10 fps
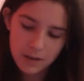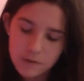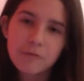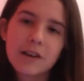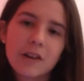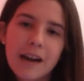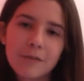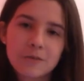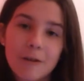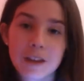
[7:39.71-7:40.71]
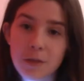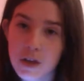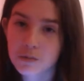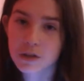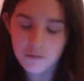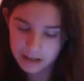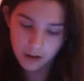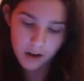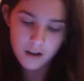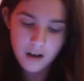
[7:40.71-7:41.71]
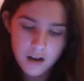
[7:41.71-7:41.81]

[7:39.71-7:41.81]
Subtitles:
Should really got a clownfish and one of the other fish, one I've been don't know.